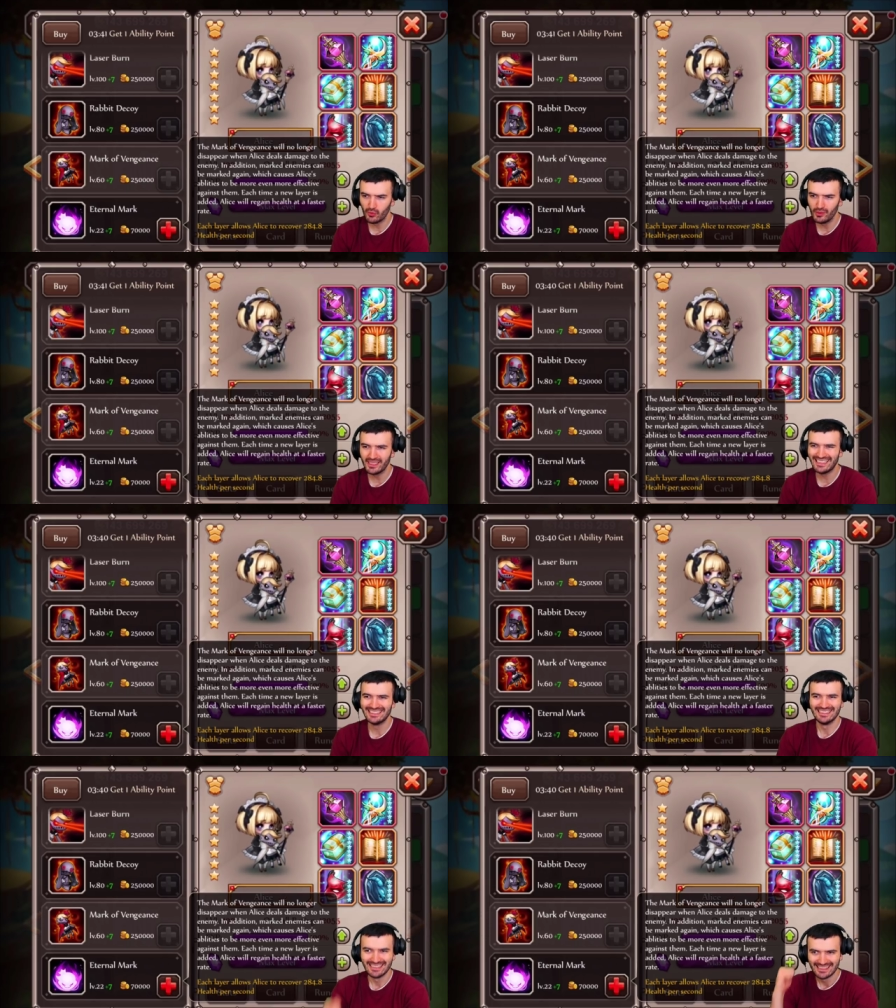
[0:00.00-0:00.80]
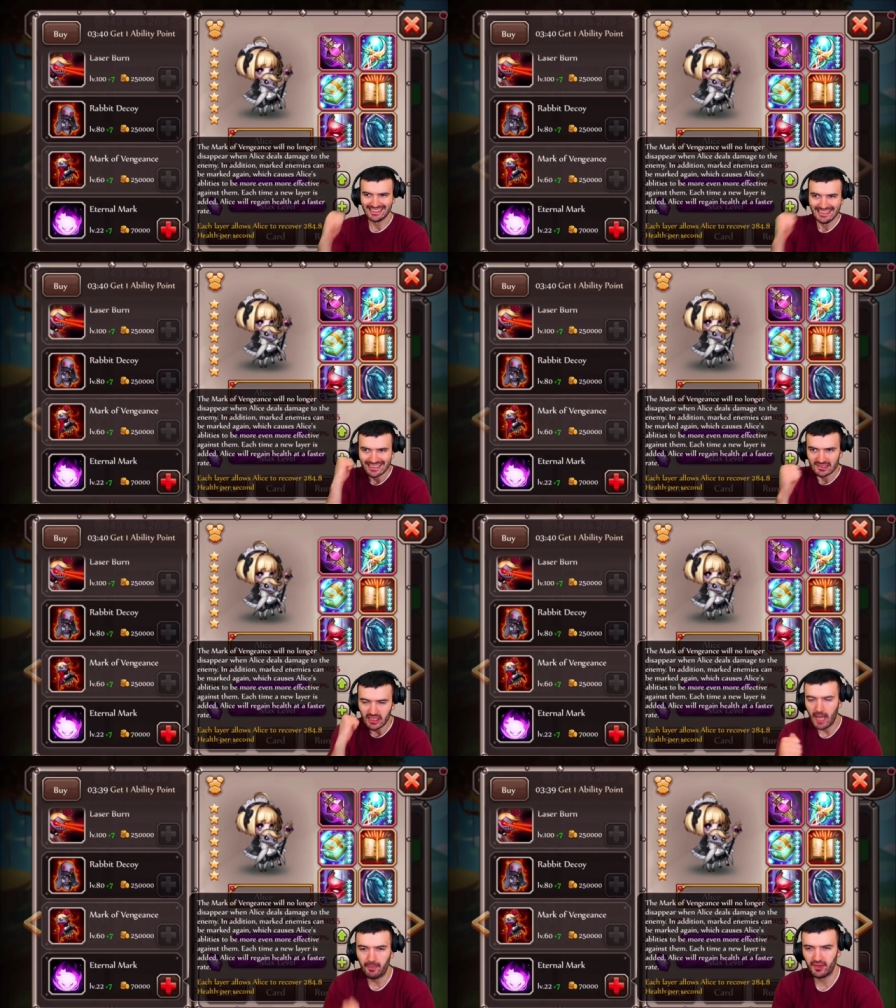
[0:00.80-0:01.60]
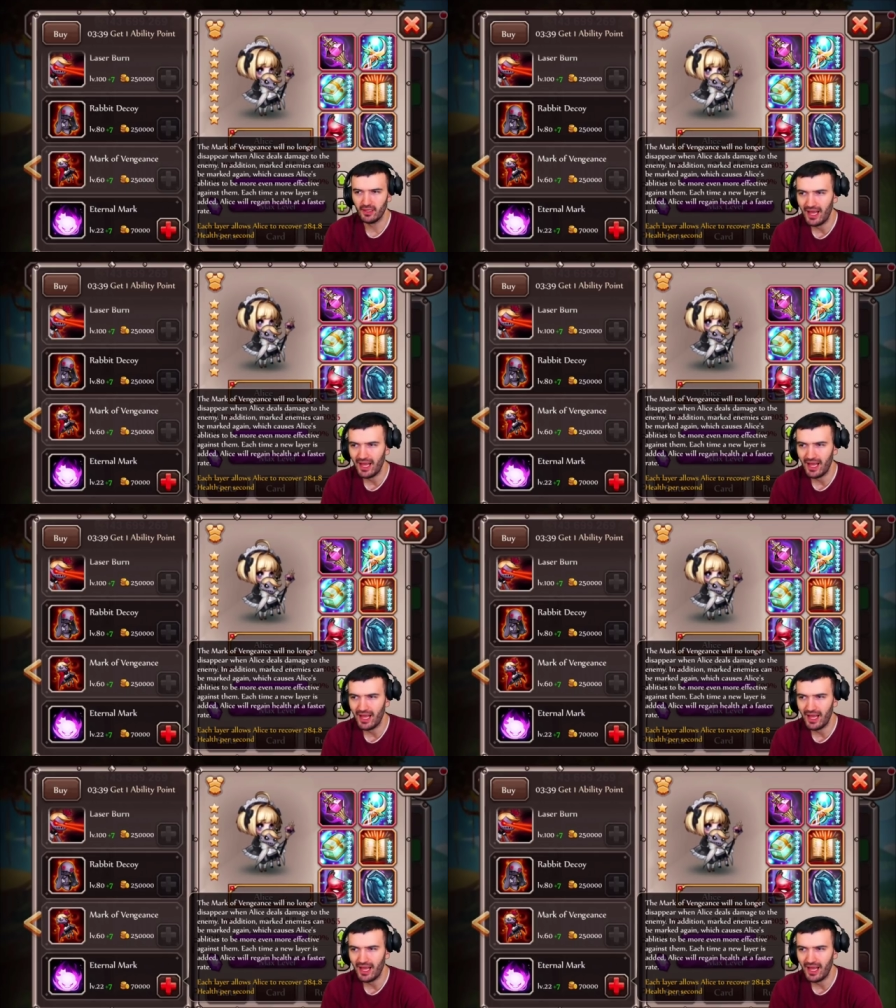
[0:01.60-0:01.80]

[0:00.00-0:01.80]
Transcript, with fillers: really top of the